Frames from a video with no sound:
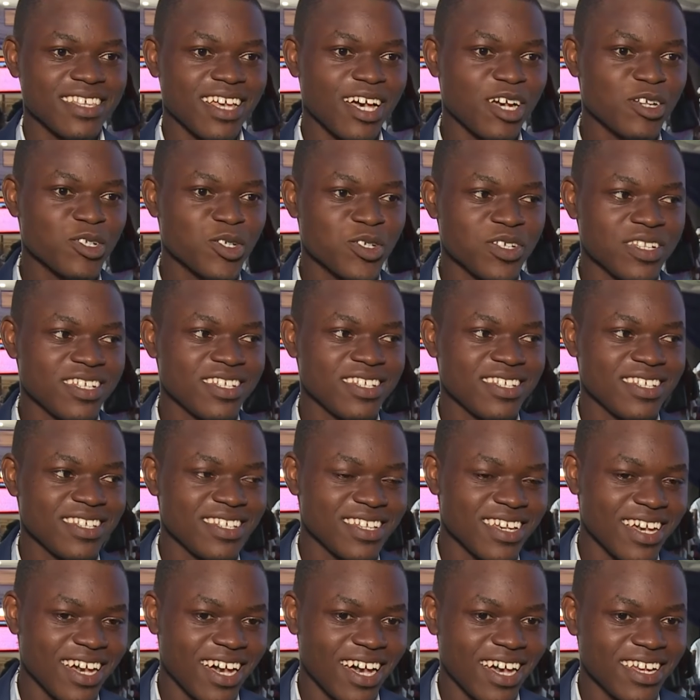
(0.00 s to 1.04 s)

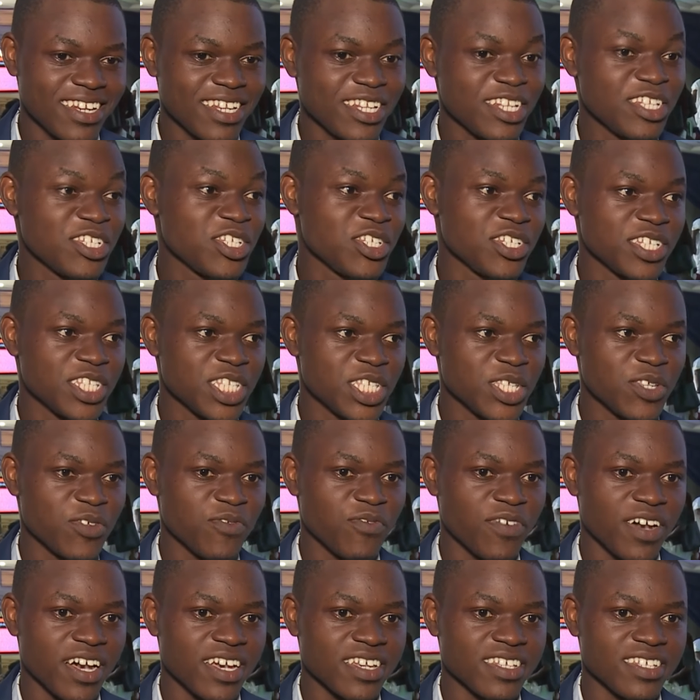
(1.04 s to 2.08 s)
actually an initiative
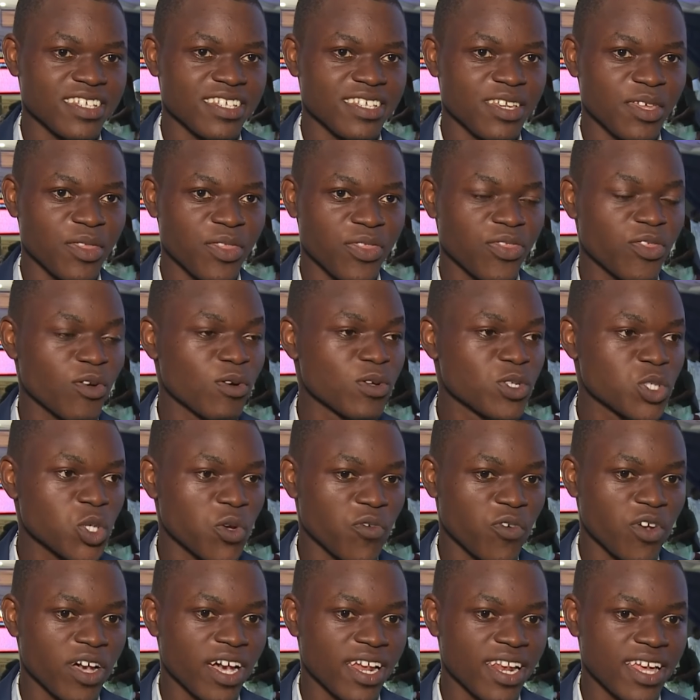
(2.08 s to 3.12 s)
I thought
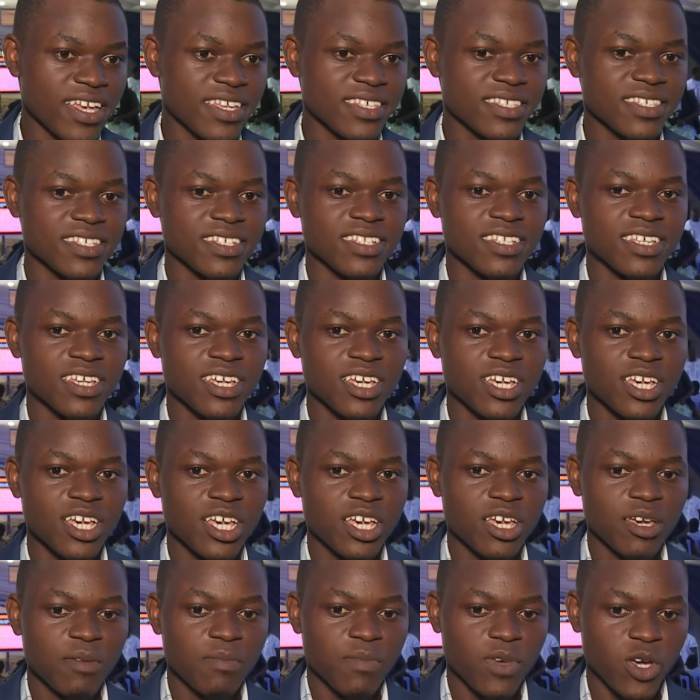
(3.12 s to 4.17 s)
of organizing
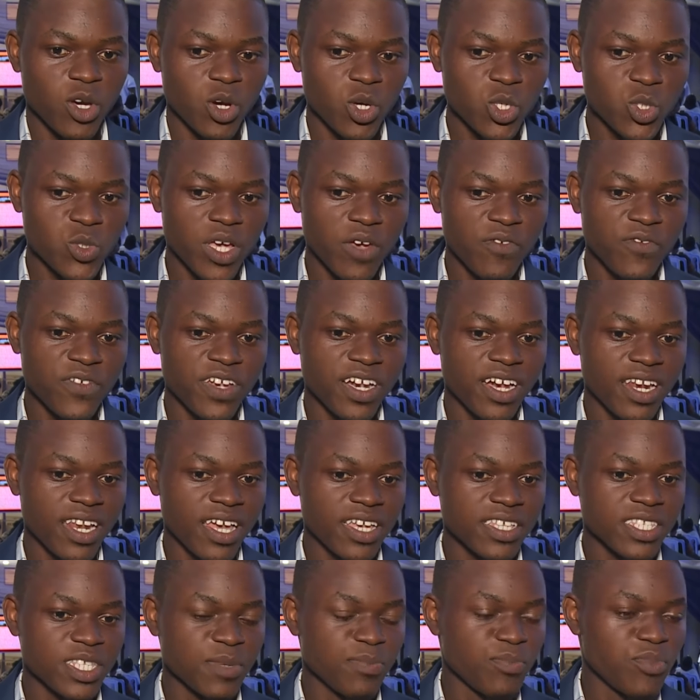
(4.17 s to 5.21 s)
because we have
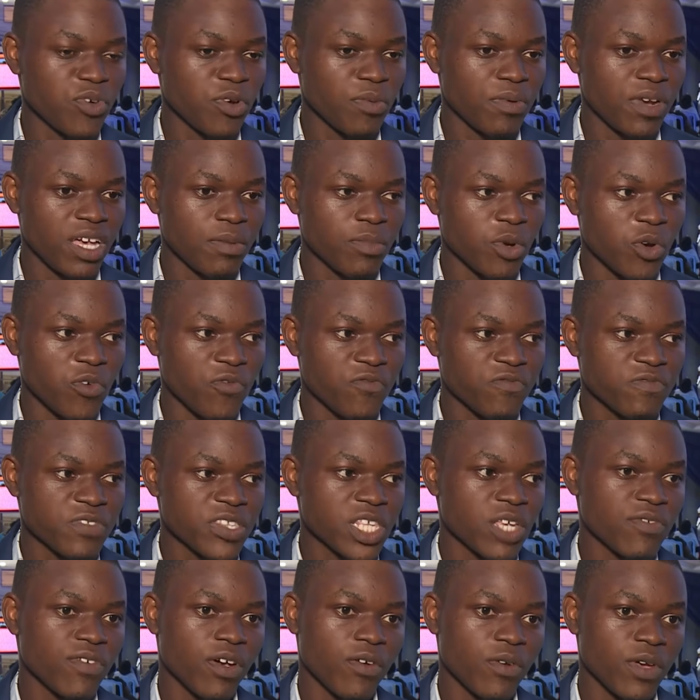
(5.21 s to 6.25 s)
realized the problem of
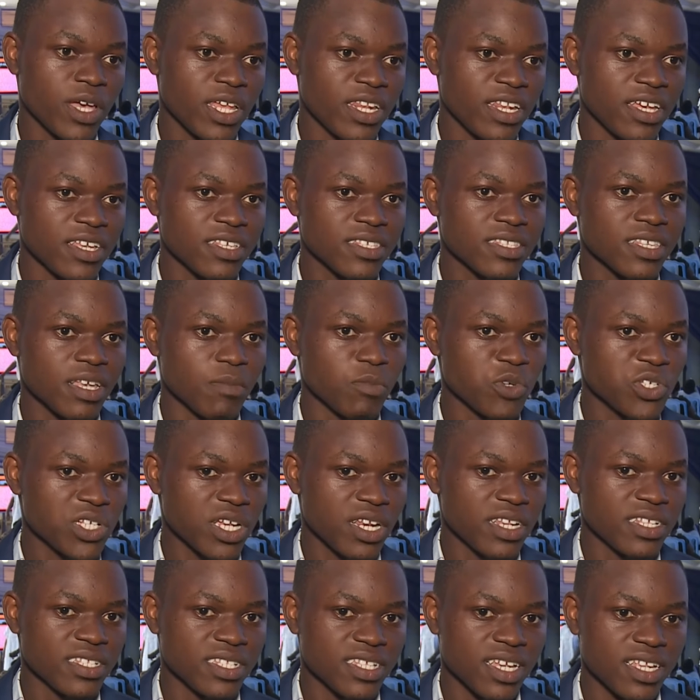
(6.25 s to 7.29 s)
self-awareness,
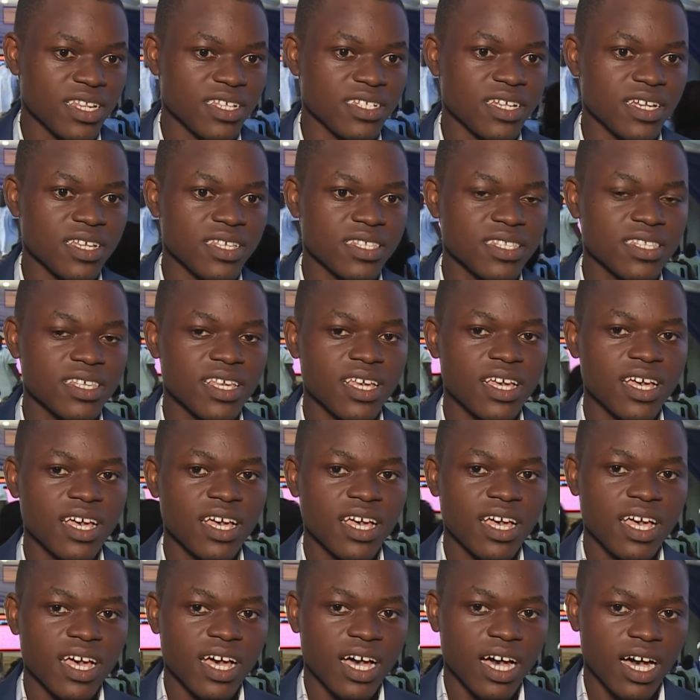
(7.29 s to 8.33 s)
emotional intelligence,
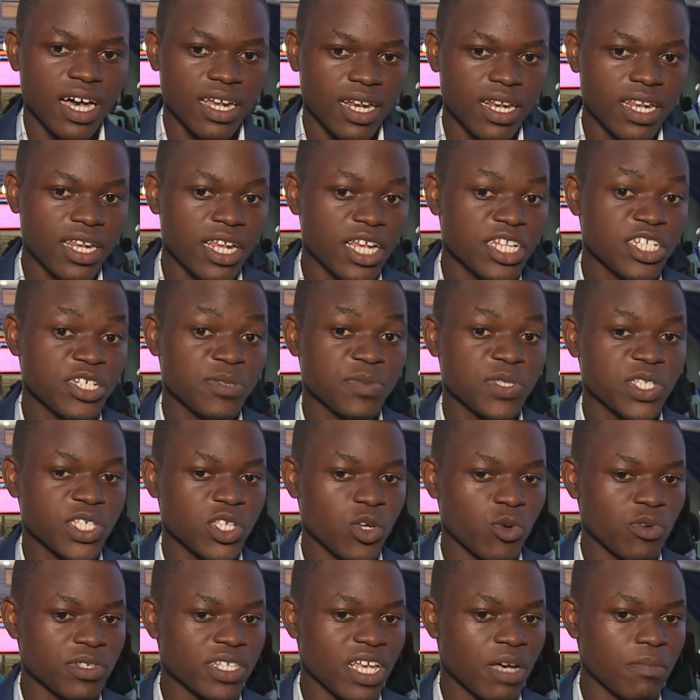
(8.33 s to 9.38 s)
and the leadership
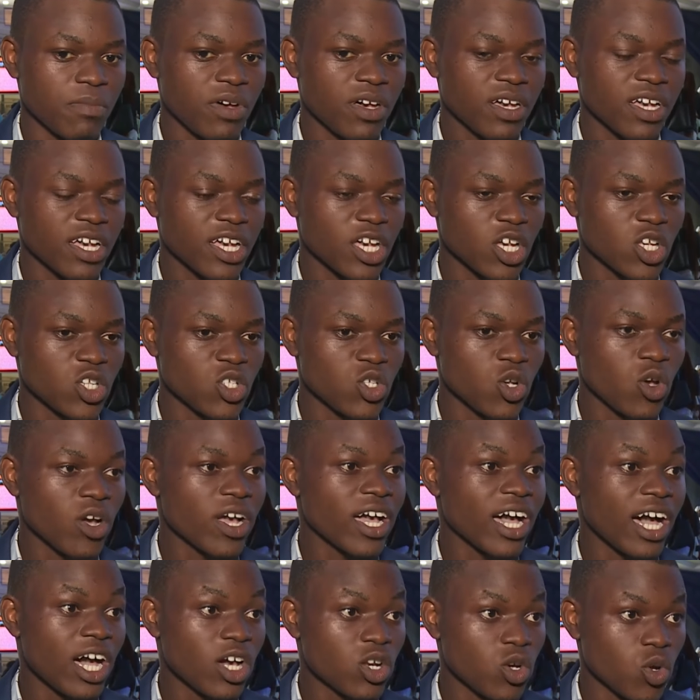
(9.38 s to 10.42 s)
skills among young
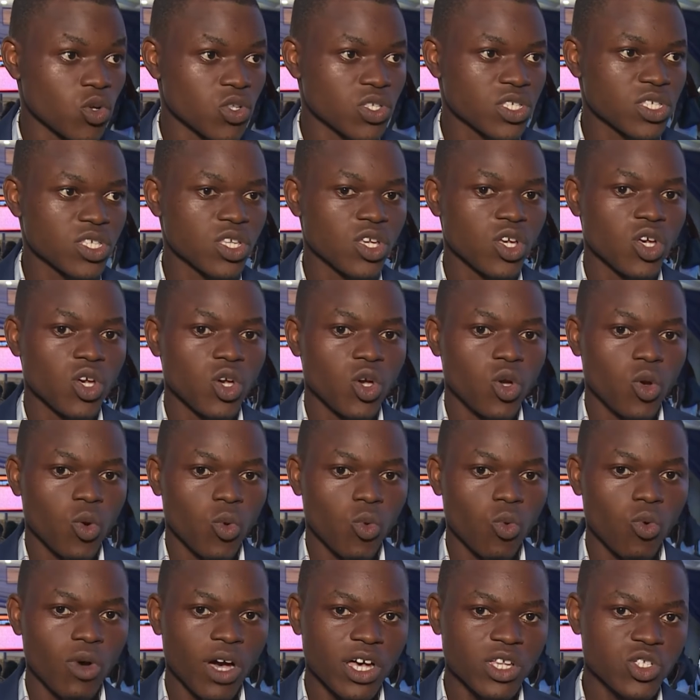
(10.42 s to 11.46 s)
adults
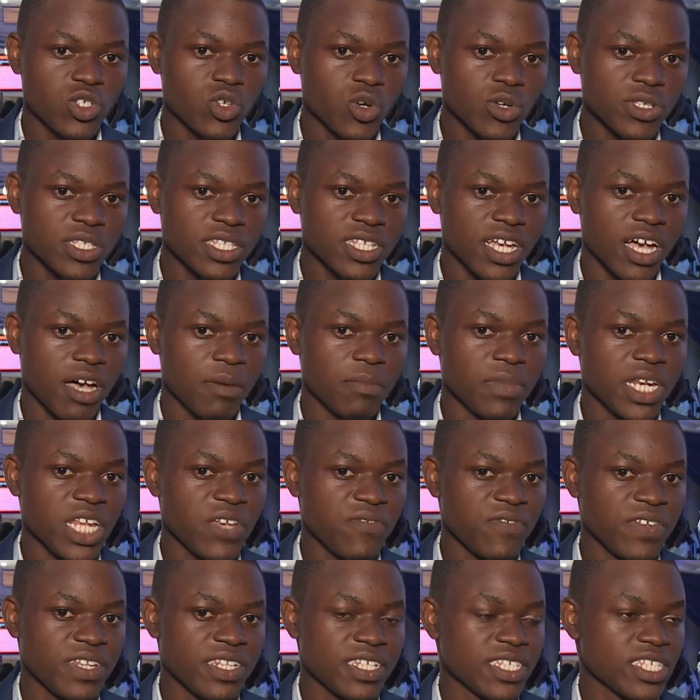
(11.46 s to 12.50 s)
who are just
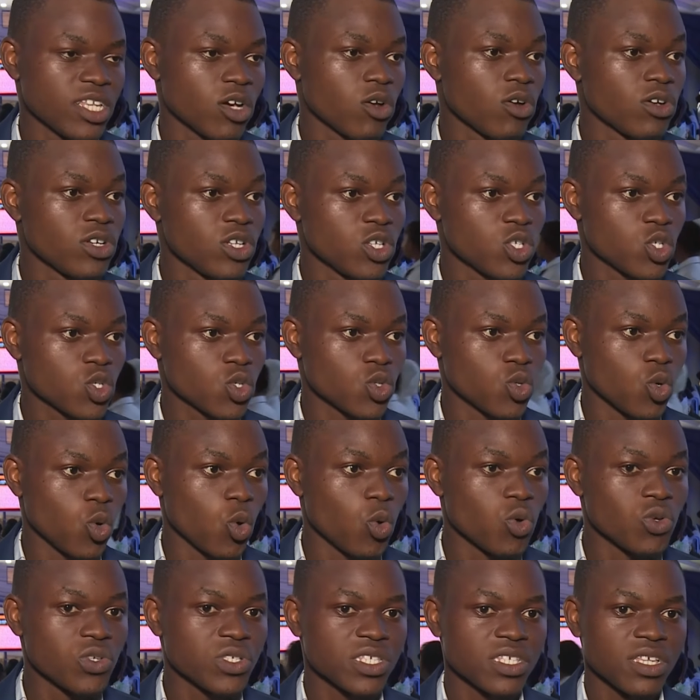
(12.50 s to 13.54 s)
leaving the secondary
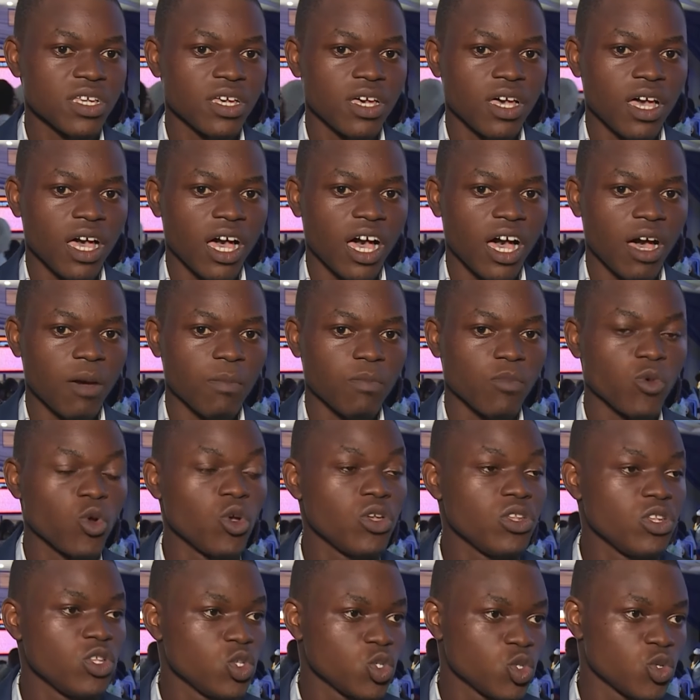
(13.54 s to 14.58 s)
schools,
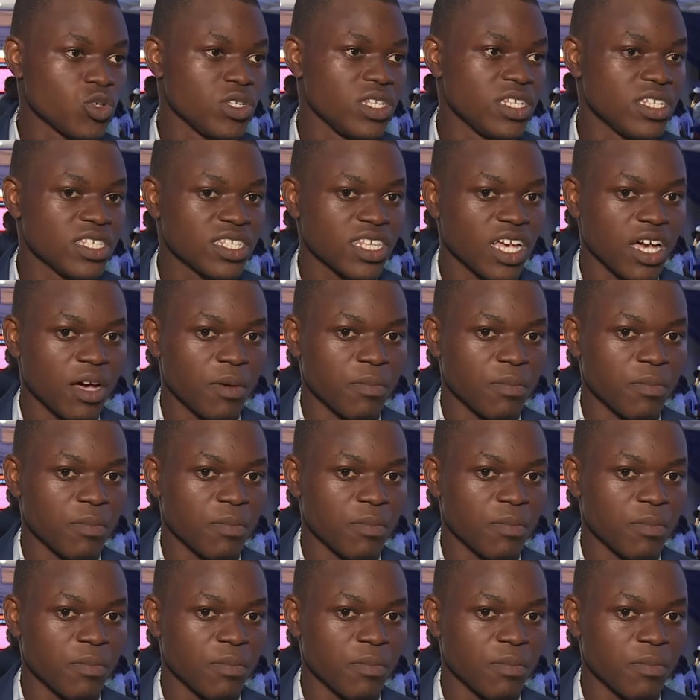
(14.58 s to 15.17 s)
going into this